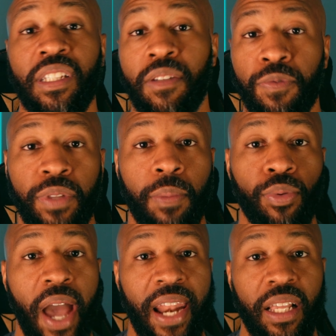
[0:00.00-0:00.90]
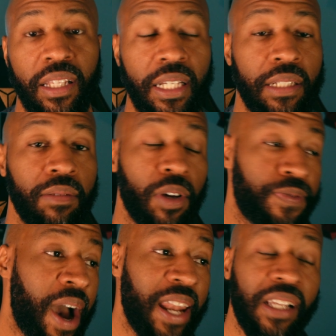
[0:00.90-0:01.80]
can flip radically. Their
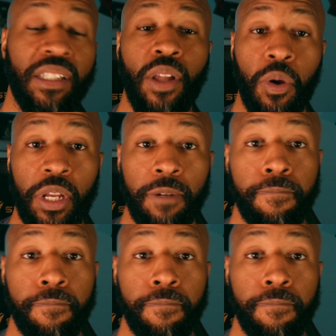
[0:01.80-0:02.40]
findings noted